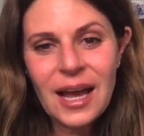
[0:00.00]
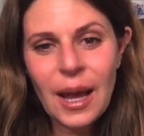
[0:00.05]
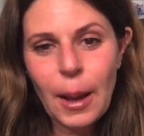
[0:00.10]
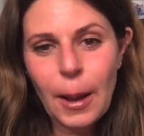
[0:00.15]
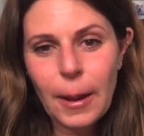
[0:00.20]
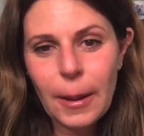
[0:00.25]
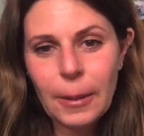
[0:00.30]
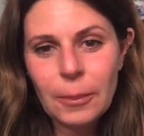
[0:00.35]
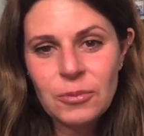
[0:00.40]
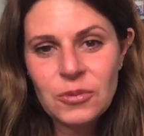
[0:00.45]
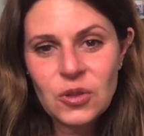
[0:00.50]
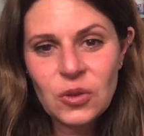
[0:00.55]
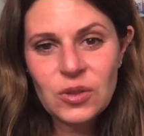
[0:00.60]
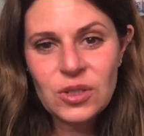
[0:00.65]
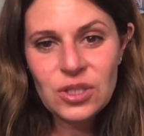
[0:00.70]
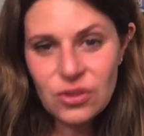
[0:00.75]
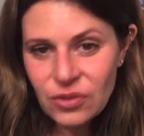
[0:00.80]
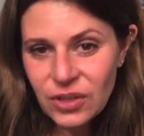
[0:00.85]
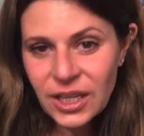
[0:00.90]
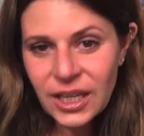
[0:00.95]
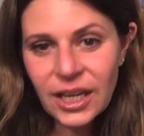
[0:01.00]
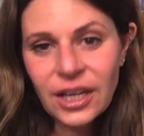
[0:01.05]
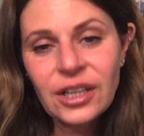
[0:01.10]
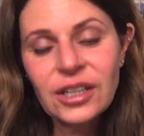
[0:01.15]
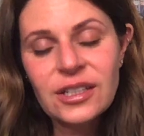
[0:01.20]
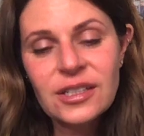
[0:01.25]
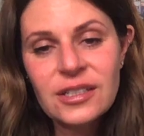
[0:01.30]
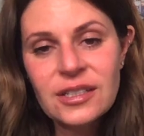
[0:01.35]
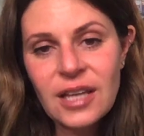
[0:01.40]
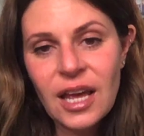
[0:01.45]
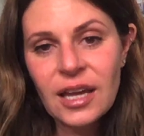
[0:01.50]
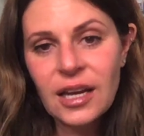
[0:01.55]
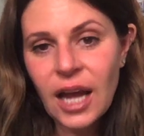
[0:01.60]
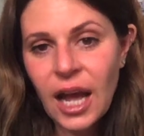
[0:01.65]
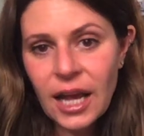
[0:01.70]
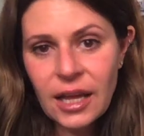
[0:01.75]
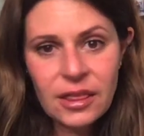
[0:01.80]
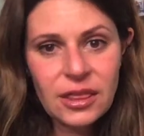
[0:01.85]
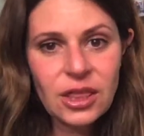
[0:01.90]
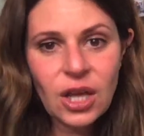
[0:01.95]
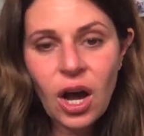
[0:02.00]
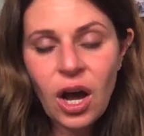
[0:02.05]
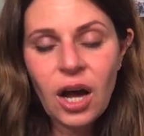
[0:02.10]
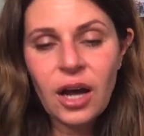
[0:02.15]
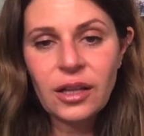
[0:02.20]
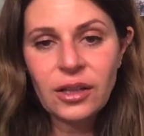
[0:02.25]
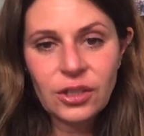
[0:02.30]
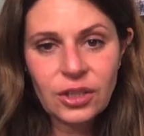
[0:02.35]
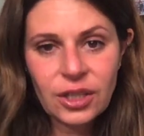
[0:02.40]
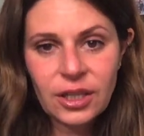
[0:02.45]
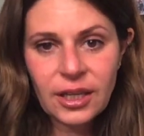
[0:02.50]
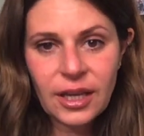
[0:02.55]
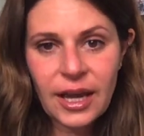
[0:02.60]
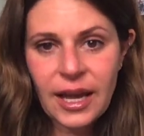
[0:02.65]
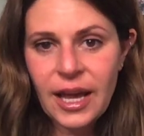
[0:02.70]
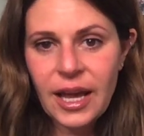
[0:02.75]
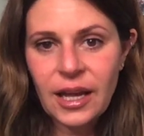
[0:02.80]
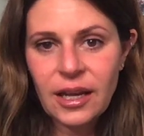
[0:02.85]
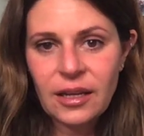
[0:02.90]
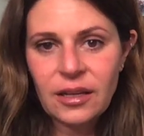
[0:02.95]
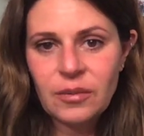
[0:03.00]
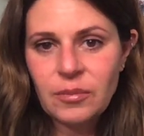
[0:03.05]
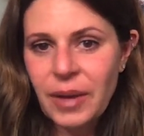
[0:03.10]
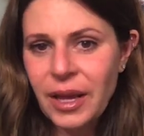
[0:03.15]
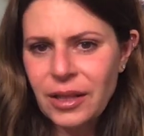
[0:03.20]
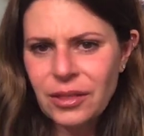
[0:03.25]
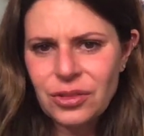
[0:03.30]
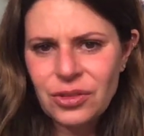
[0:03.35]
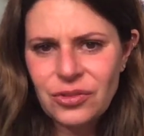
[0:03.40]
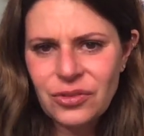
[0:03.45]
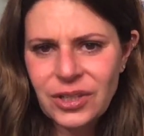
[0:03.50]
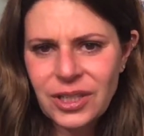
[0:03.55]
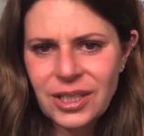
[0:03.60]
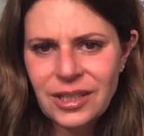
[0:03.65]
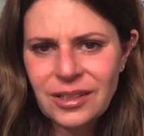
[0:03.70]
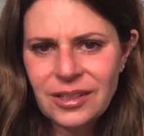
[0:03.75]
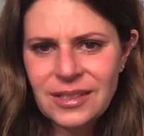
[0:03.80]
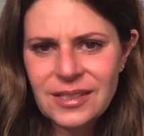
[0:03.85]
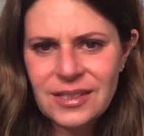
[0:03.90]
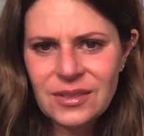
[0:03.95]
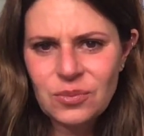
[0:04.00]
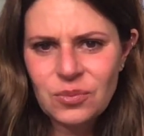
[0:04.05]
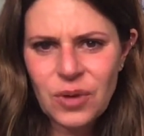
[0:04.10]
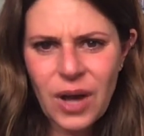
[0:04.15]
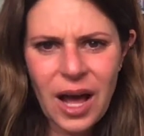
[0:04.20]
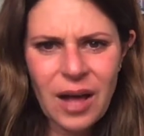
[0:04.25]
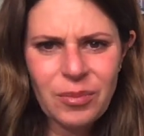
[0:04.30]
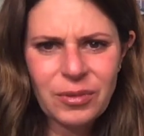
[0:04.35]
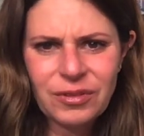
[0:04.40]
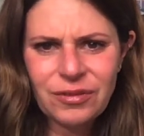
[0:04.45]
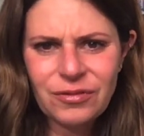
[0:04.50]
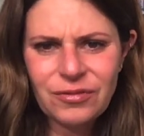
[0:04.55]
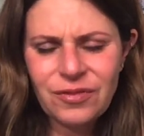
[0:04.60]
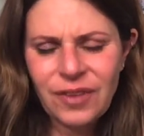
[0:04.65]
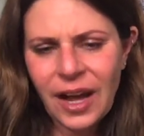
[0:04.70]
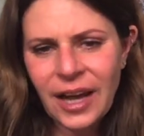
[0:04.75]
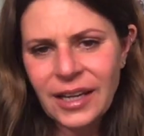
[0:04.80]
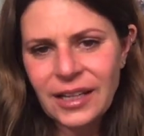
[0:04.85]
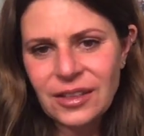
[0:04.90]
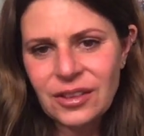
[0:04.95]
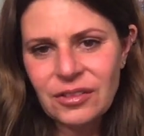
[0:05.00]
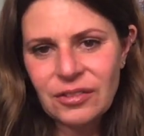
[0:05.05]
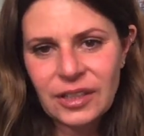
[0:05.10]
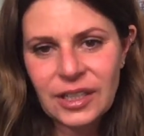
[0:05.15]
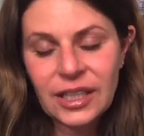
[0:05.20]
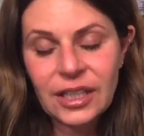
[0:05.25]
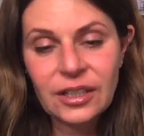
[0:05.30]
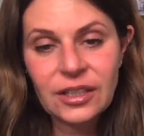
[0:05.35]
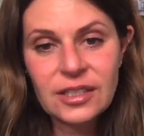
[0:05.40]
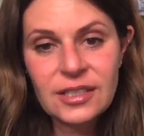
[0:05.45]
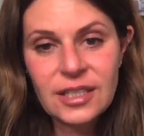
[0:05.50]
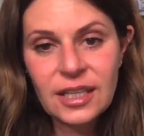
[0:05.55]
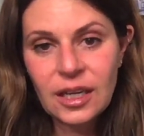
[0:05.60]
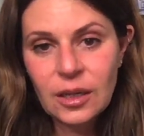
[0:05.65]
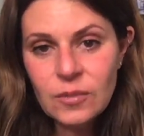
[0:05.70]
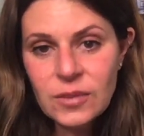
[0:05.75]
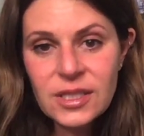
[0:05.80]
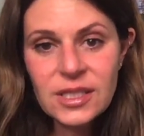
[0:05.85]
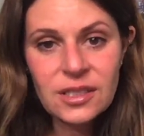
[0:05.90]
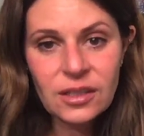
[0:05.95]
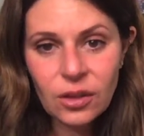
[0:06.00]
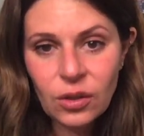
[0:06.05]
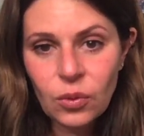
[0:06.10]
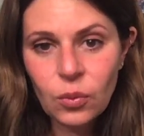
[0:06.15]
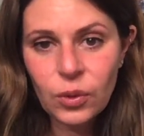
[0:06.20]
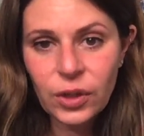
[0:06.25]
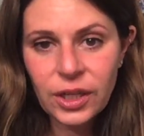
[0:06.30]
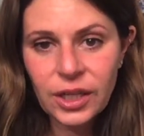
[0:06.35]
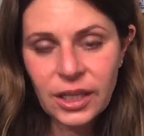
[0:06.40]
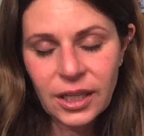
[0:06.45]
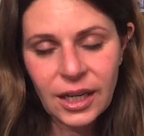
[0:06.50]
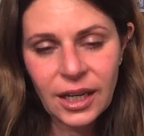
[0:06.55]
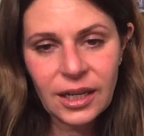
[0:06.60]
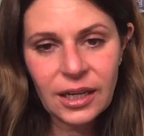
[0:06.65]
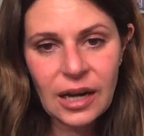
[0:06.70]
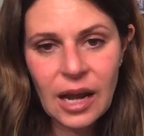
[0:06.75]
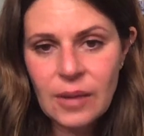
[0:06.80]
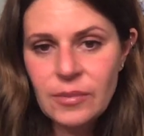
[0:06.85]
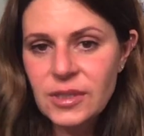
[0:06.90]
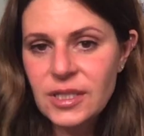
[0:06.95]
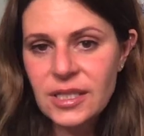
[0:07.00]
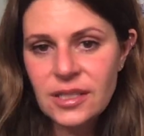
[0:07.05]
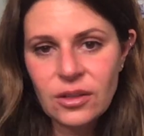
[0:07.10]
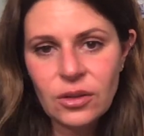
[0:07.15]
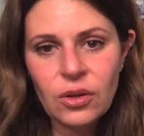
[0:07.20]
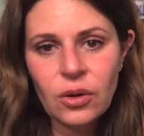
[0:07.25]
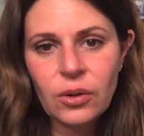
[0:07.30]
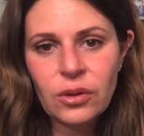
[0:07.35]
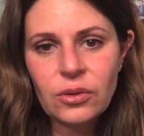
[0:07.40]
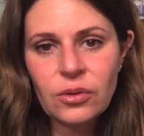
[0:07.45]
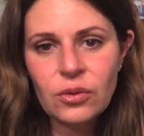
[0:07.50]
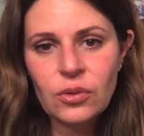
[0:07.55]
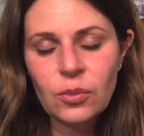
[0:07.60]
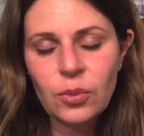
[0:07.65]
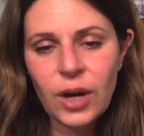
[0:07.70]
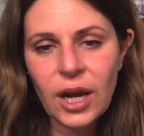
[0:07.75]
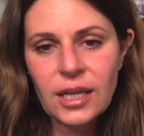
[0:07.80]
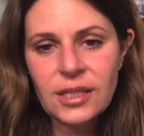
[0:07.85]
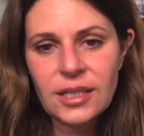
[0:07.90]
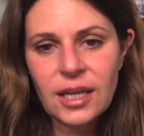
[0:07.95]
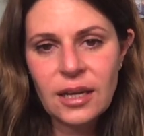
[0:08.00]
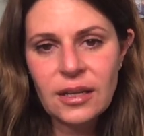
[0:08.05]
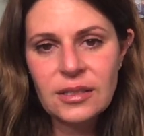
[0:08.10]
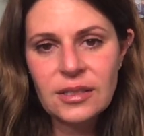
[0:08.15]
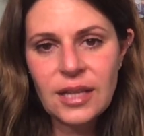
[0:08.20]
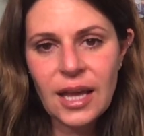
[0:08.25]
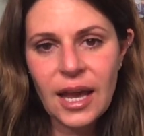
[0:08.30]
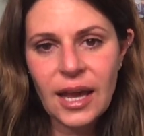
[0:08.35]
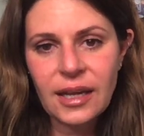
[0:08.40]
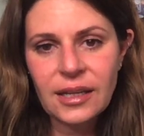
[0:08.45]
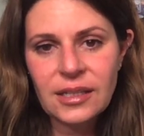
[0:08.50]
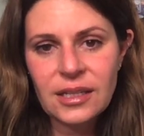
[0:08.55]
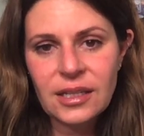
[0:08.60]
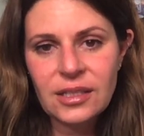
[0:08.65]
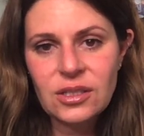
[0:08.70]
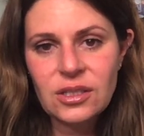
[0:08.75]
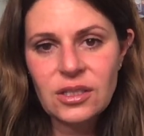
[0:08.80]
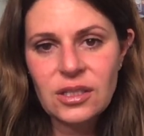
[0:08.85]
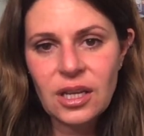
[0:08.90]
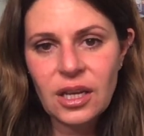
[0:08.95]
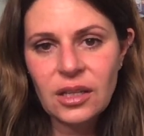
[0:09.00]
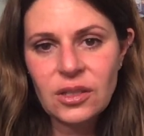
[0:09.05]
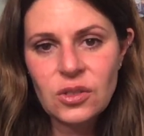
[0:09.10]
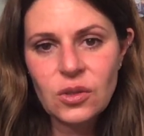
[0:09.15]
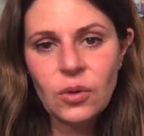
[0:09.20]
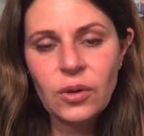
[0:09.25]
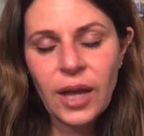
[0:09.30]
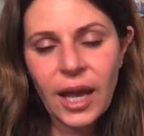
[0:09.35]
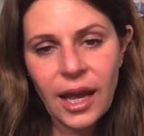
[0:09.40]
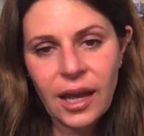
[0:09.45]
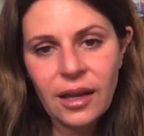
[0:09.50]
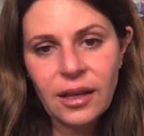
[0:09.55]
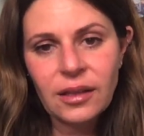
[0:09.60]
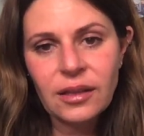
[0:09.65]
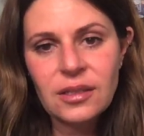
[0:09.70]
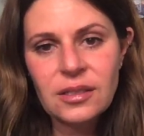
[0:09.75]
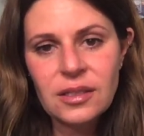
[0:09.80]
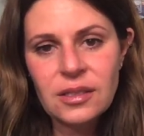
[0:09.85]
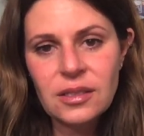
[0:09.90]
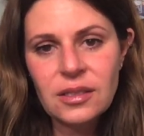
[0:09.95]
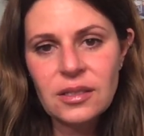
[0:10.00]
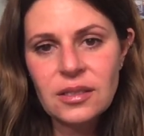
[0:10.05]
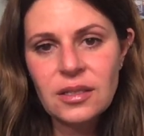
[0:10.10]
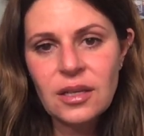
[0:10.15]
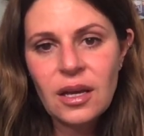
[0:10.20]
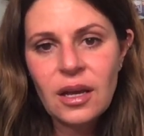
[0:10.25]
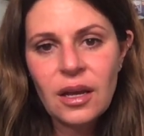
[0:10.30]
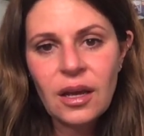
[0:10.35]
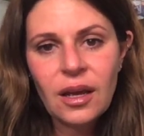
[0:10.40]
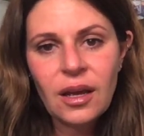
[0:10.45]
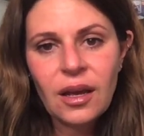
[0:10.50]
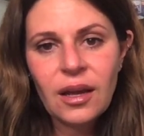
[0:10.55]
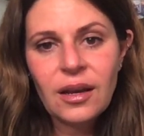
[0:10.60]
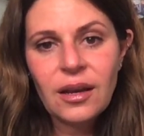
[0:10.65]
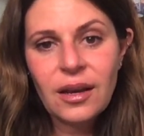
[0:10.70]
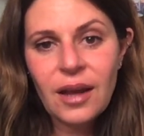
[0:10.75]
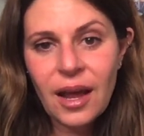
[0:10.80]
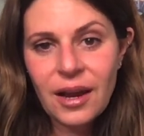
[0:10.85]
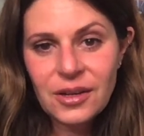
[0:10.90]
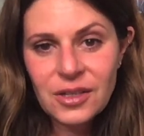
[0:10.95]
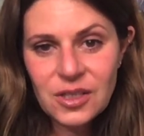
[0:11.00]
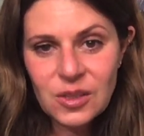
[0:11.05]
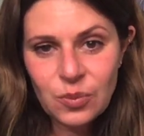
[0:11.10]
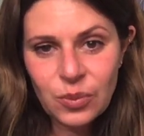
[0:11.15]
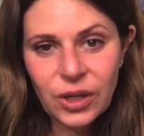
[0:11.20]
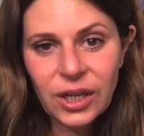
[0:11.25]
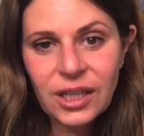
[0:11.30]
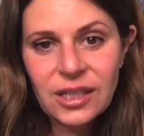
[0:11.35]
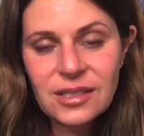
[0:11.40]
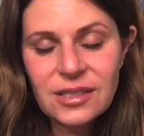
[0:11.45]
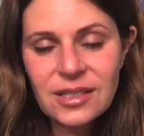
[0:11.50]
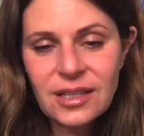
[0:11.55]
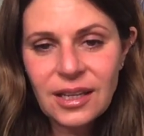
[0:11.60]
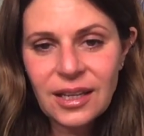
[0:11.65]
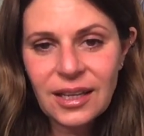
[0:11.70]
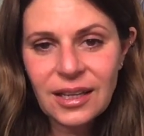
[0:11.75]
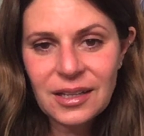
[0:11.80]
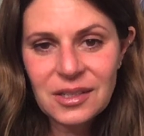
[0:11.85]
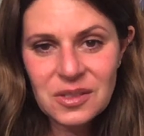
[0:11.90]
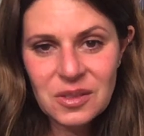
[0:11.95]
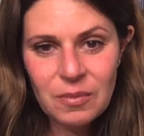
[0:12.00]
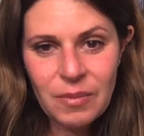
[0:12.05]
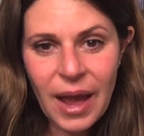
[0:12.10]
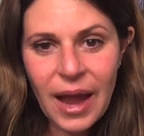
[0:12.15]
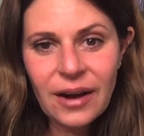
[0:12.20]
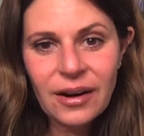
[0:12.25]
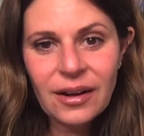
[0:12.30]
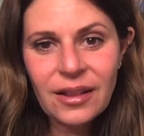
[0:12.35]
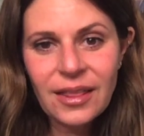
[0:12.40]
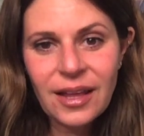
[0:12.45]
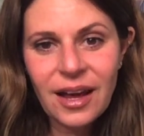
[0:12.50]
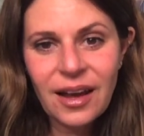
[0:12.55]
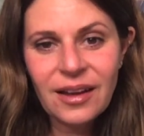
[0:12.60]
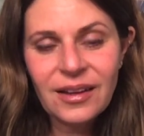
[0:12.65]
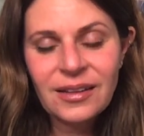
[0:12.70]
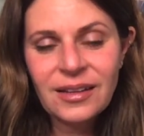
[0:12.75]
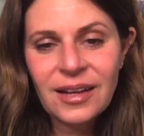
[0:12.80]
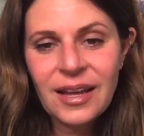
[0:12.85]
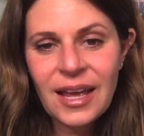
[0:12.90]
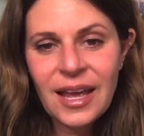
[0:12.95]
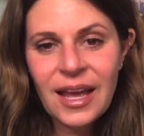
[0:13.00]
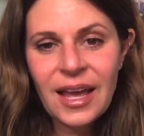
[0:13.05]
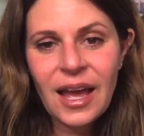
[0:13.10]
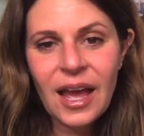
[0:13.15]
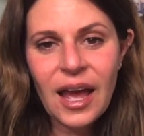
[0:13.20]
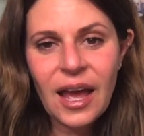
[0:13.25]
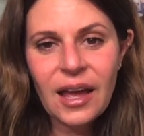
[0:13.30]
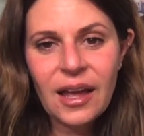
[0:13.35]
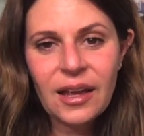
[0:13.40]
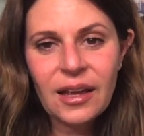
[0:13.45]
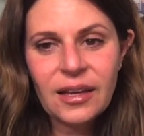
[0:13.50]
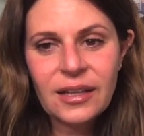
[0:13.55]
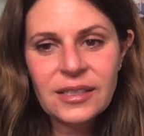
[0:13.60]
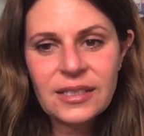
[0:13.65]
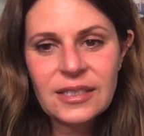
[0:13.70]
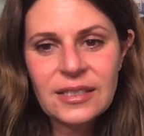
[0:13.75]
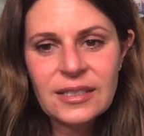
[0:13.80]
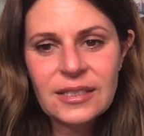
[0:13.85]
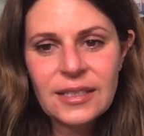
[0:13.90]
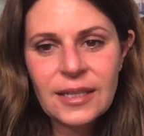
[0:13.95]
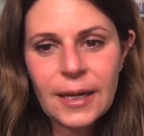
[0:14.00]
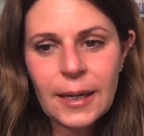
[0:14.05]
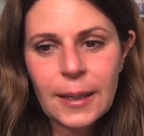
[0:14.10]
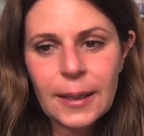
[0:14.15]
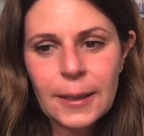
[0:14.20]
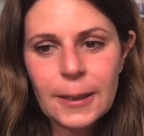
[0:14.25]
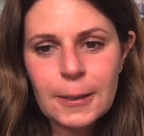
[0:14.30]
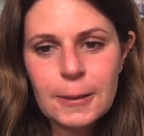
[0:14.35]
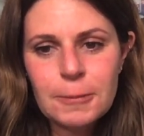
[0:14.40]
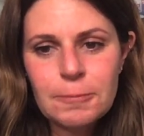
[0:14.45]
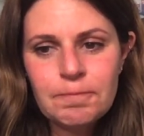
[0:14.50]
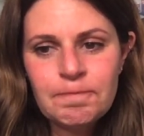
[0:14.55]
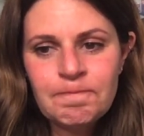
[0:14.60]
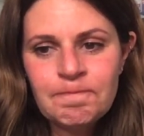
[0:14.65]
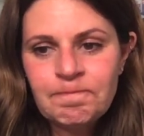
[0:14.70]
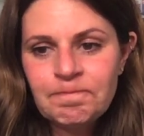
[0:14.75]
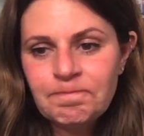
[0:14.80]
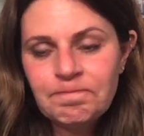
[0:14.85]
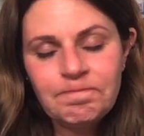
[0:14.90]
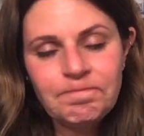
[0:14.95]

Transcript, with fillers: Um, so it's three years. And I thought looking ahead, man, three years, I'll be fine in three years. And I'm still working on it. I'm still going through the process. And it's it's okay. This is not a sprint, it is a marathon. And um,